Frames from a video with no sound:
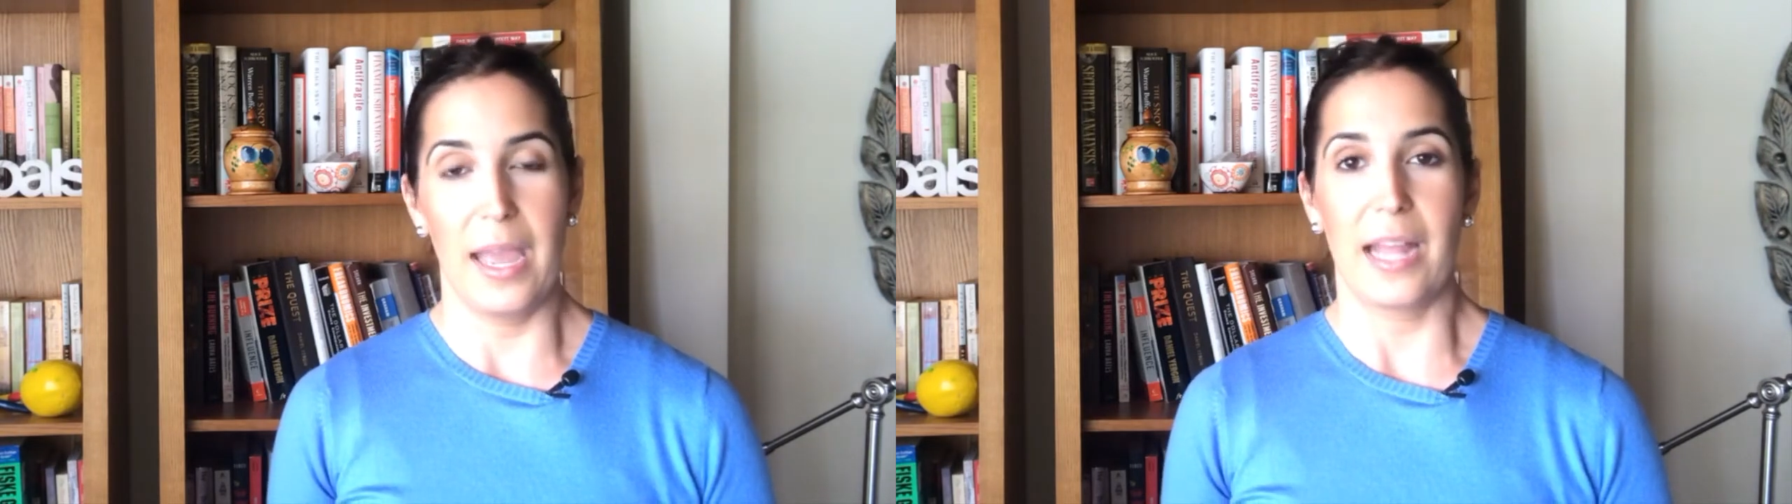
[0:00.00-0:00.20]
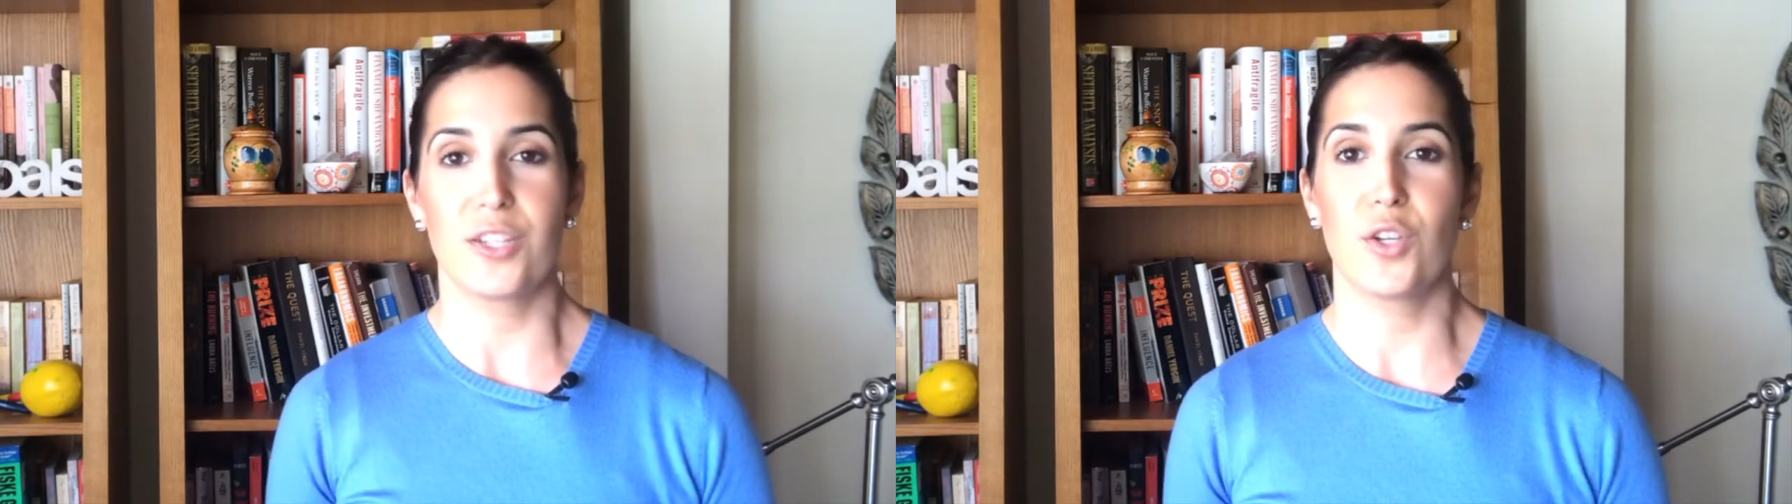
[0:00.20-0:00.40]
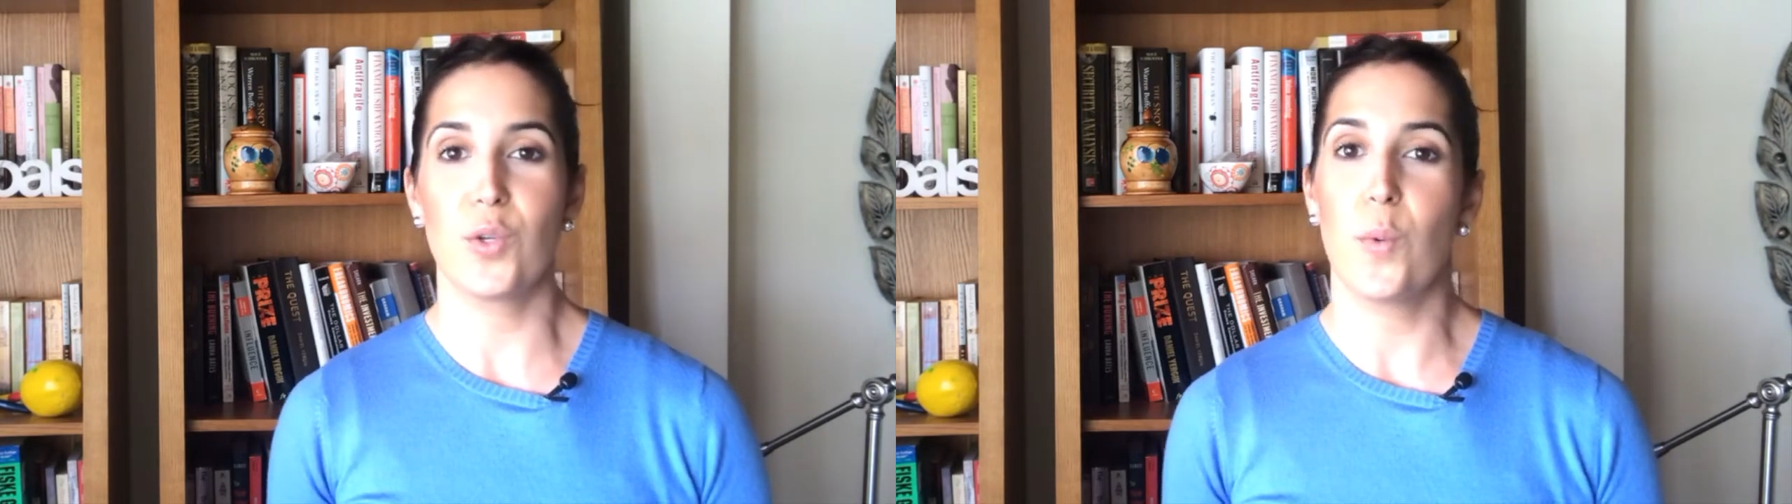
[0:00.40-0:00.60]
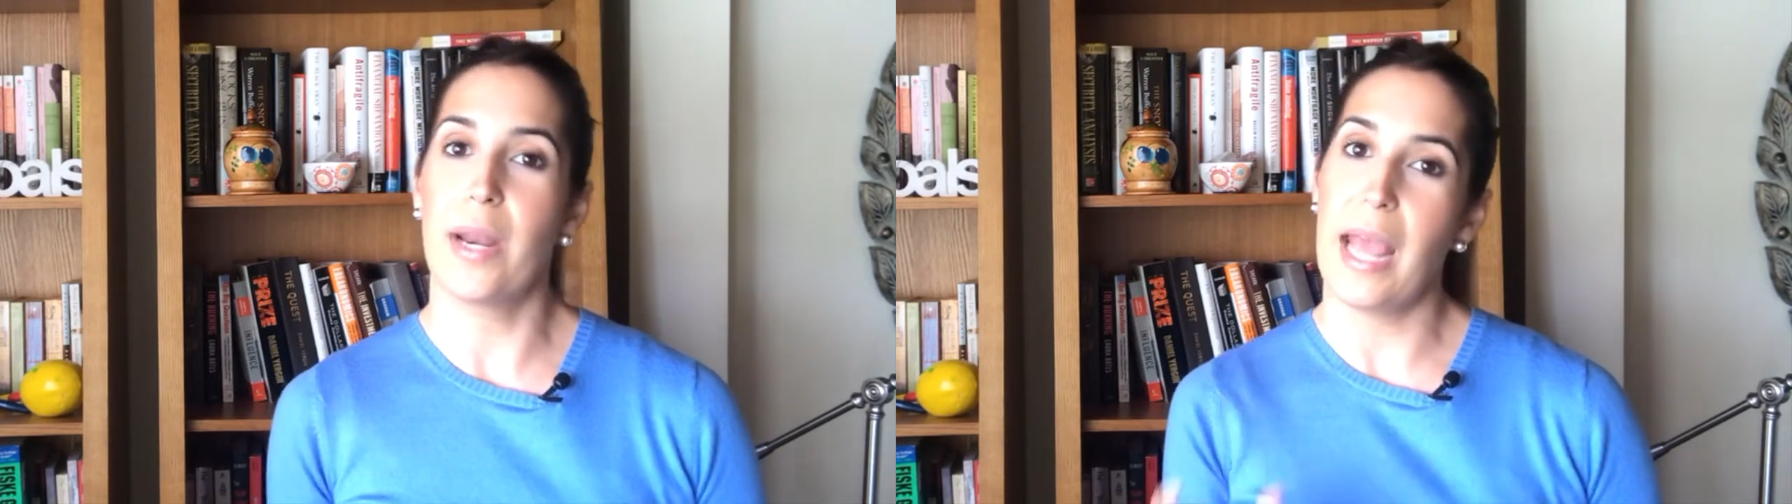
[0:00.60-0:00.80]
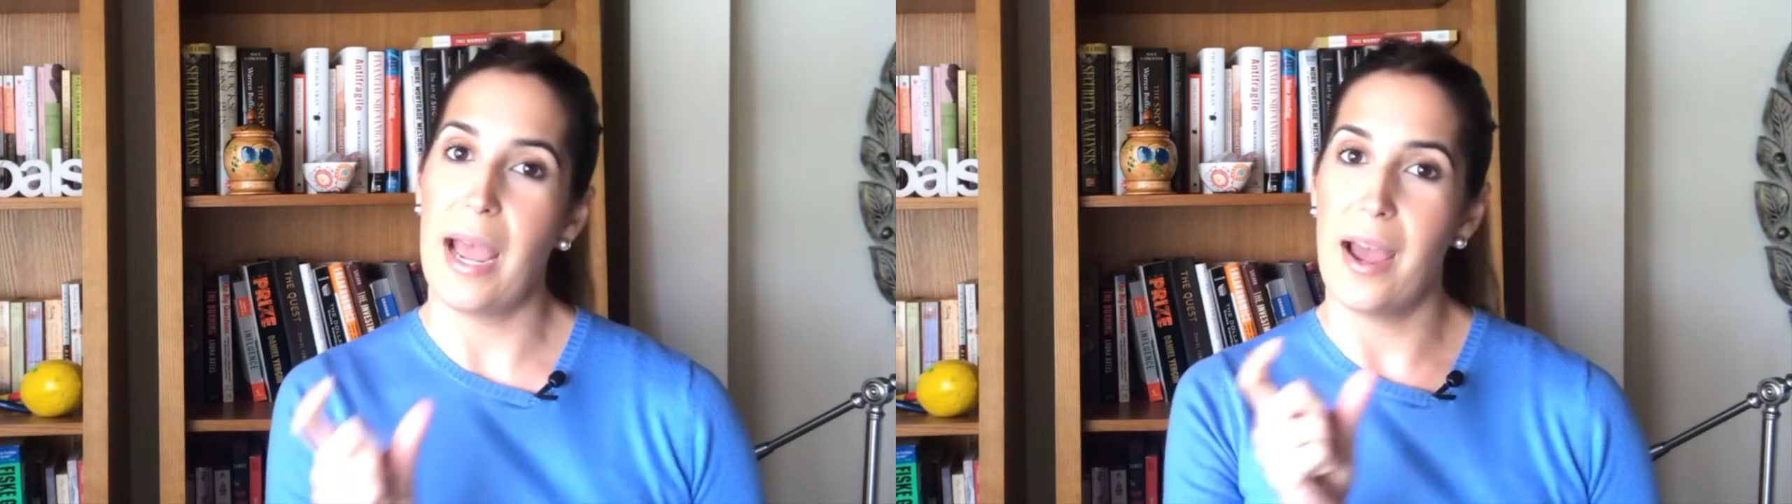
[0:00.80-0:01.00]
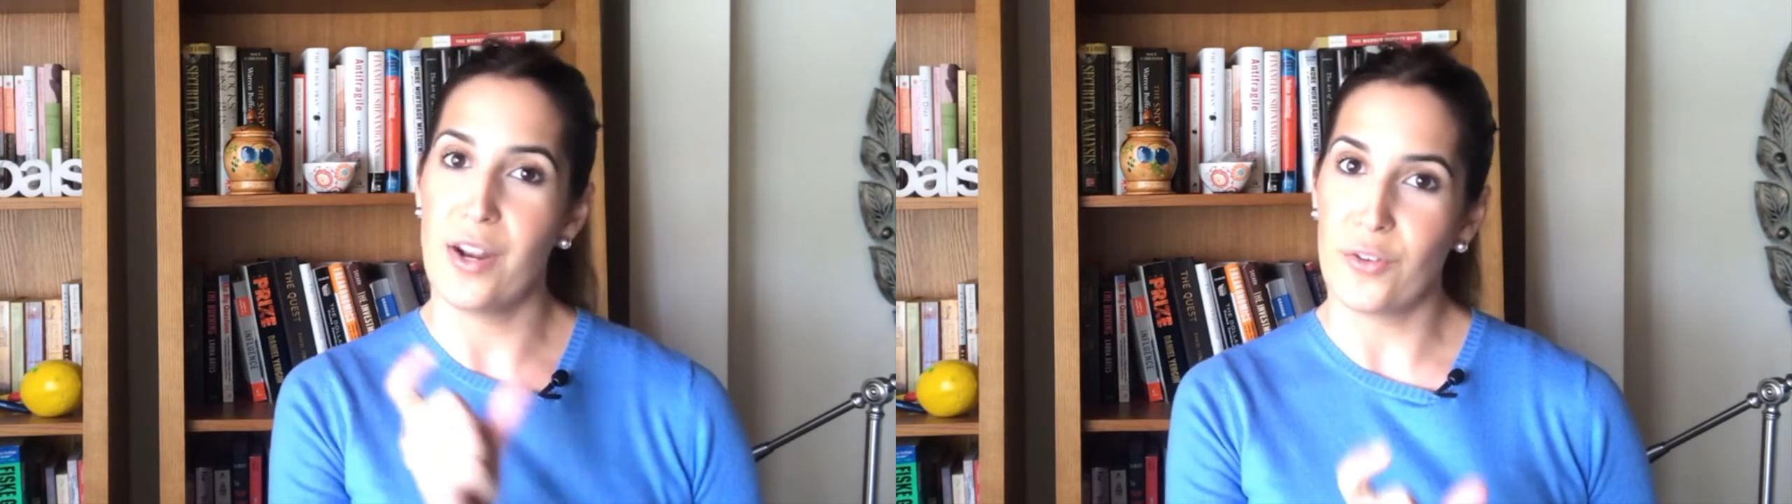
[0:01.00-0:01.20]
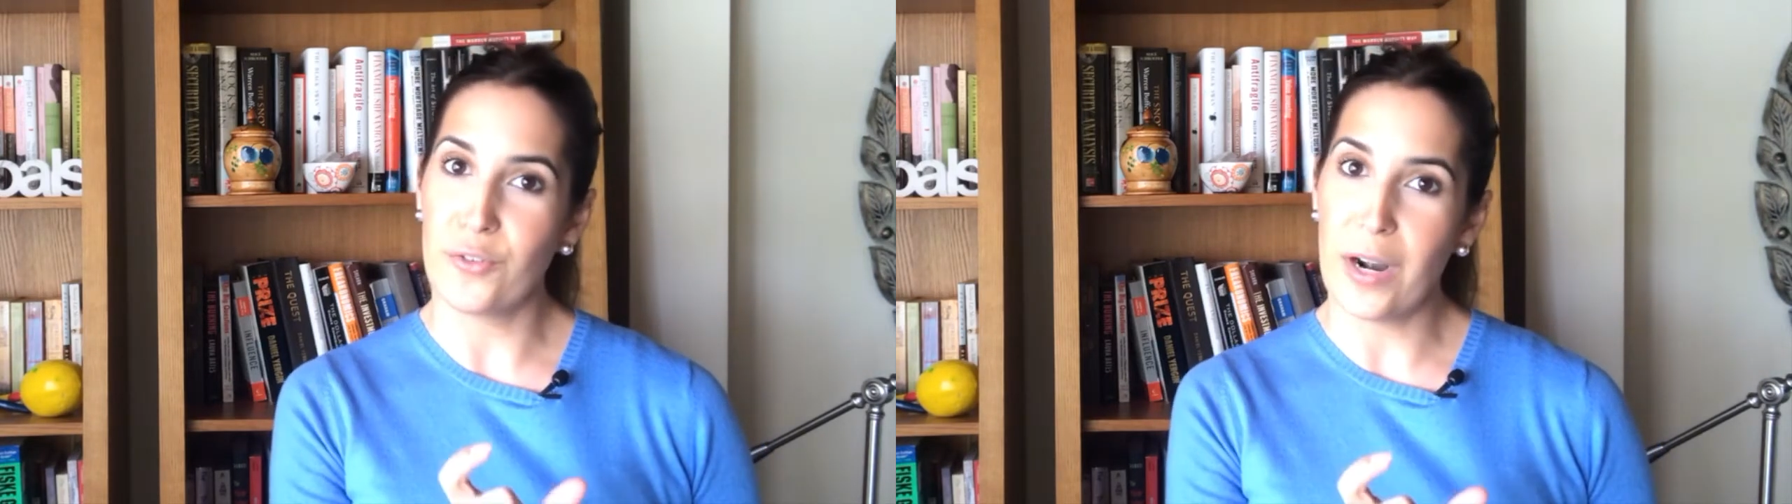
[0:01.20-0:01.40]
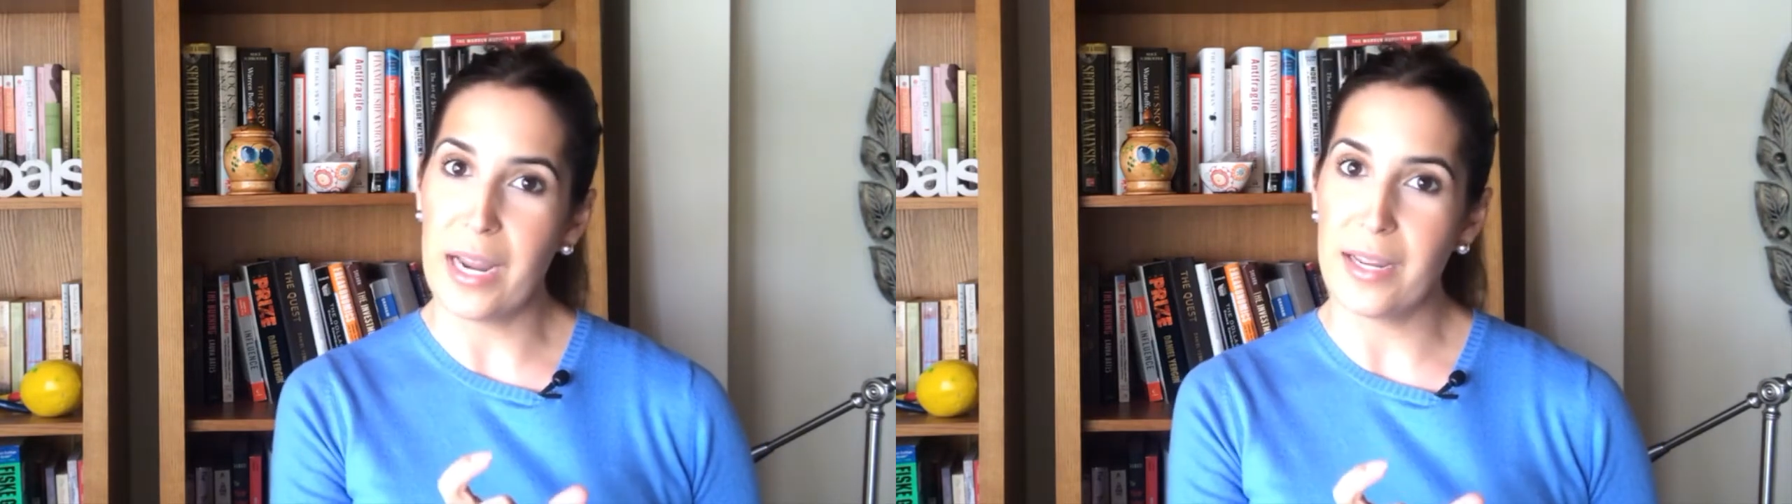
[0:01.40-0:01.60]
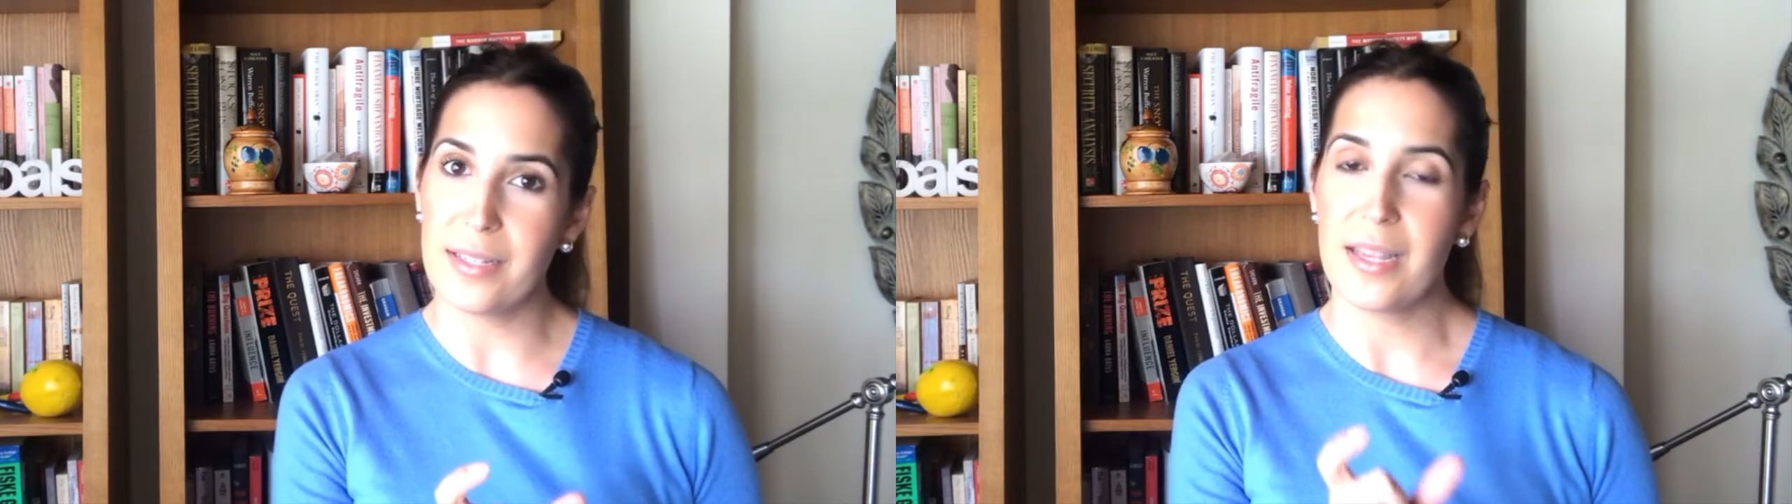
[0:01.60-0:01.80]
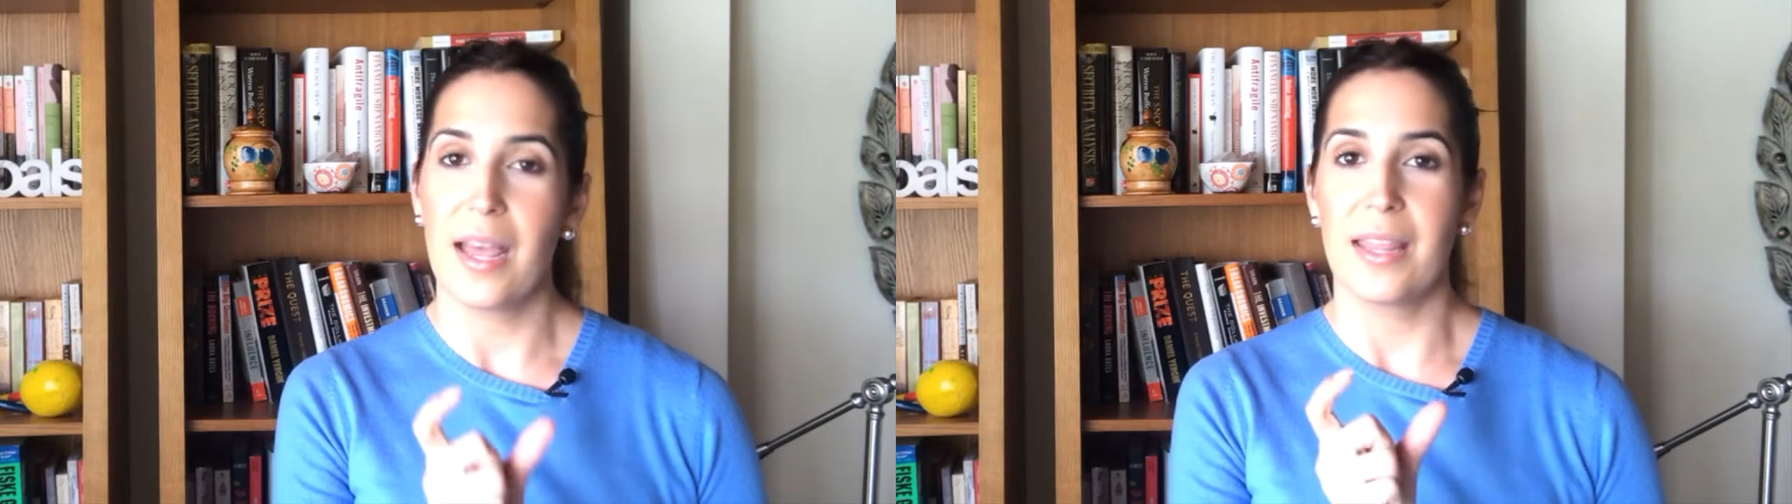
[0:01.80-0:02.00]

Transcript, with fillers: And so you want to add a phrase